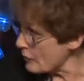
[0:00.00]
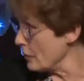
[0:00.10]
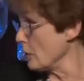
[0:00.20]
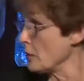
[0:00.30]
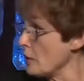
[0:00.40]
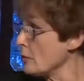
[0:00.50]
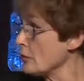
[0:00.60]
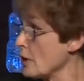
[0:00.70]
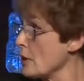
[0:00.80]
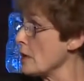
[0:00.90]
you know, they're
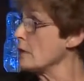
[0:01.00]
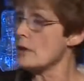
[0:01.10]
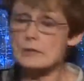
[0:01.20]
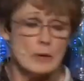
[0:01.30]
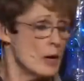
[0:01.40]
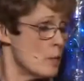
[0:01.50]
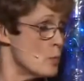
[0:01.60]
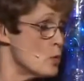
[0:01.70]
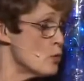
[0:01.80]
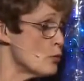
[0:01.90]
starting their
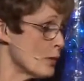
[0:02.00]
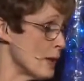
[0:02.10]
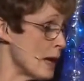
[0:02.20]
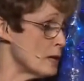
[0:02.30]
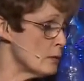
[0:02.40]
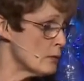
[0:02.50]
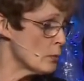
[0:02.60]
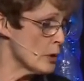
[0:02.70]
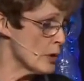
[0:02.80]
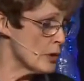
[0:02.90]
move at the end of the
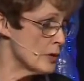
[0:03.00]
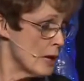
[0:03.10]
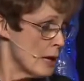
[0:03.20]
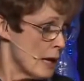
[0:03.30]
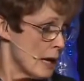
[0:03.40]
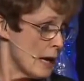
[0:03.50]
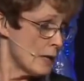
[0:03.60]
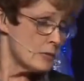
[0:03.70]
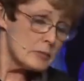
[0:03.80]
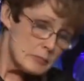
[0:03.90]
word,
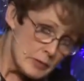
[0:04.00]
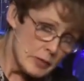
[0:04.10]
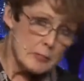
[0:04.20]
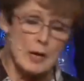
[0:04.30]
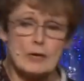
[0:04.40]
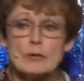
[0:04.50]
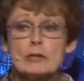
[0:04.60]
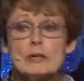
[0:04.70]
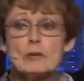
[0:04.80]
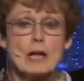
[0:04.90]
and they're
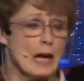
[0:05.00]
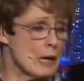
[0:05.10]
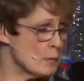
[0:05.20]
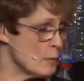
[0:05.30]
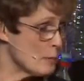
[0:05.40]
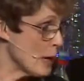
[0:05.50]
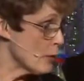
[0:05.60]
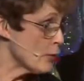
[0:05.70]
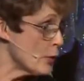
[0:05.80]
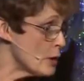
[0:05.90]
moderately reliable, but by
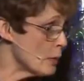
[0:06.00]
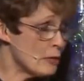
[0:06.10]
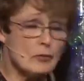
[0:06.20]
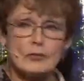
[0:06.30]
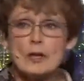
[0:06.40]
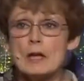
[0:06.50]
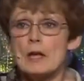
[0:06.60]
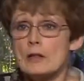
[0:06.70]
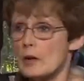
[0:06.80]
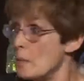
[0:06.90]
30 months,
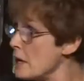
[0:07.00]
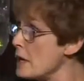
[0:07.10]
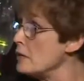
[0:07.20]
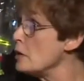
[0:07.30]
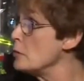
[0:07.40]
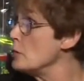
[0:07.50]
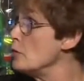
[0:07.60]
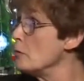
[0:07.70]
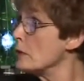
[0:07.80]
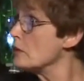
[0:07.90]
they're making their
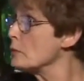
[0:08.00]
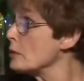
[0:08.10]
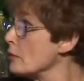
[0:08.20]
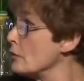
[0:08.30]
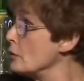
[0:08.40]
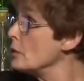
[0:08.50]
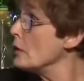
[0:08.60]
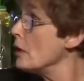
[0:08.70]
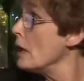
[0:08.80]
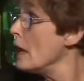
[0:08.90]
move much, much
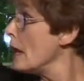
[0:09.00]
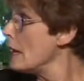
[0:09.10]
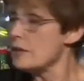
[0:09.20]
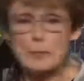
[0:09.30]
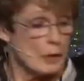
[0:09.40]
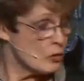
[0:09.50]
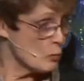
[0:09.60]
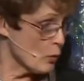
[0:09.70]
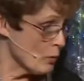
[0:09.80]
sooner, and they're much more